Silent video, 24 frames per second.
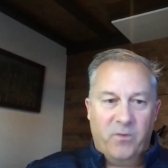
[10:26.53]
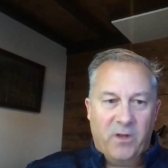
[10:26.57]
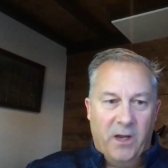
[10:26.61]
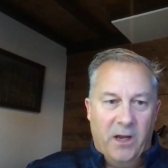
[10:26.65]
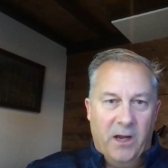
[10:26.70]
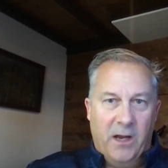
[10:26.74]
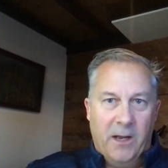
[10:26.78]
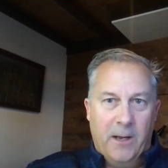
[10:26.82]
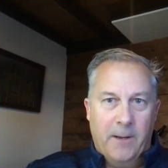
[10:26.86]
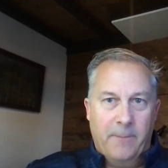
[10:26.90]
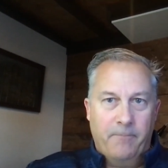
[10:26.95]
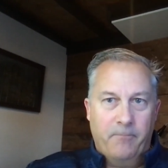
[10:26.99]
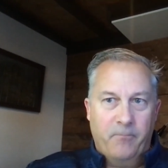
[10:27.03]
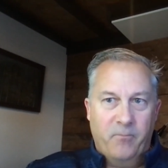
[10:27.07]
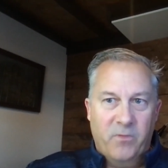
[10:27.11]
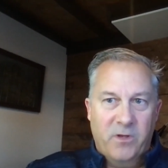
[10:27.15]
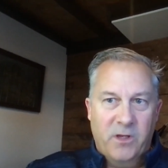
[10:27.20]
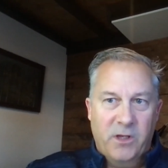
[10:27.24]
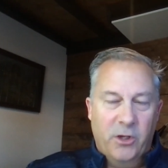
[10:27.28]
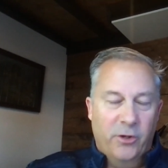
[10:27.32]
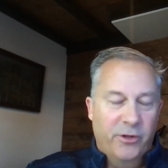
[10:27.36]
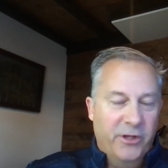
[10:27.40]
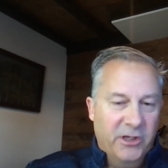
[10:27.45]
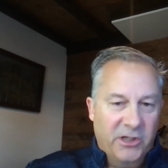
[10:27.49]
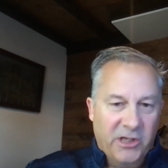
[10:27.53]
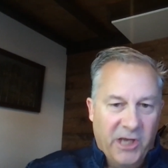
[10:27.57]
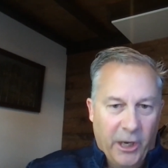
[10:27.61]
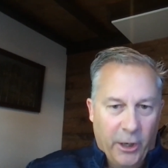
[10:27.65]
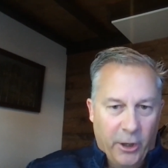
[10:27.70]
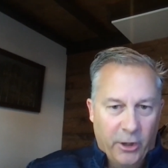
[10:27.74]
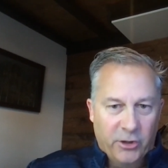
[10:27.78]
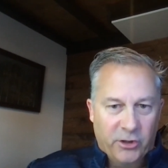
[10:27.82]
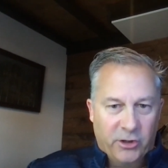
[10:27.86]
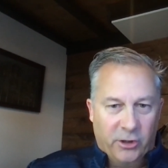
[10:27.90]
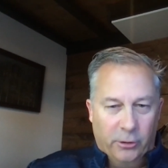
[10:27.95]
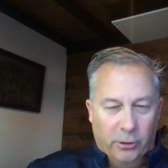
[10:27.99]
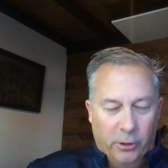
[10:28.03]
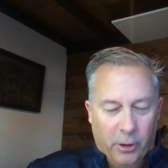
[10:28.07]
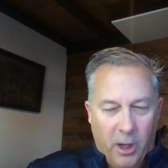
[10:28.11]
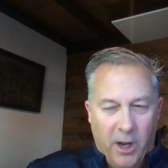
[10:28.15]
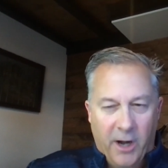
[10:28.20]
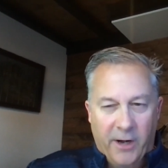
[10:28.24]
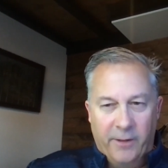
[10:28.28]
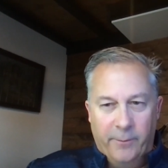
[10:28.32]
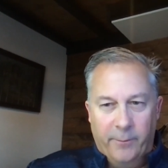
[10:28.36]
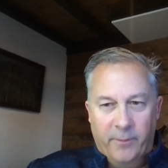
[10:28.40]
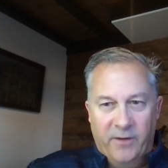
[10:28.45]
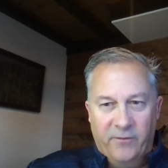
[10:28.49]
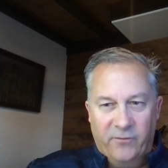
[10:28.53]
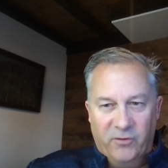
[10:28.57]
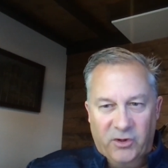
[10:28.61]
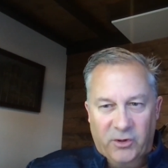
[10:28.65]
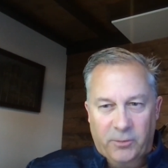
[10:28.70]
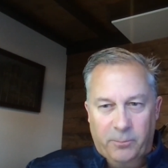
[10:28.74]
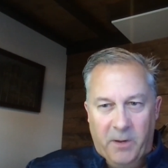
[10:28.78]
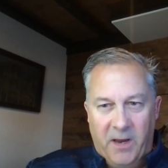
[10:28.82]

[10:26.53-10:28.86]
these carriers, a lot of them have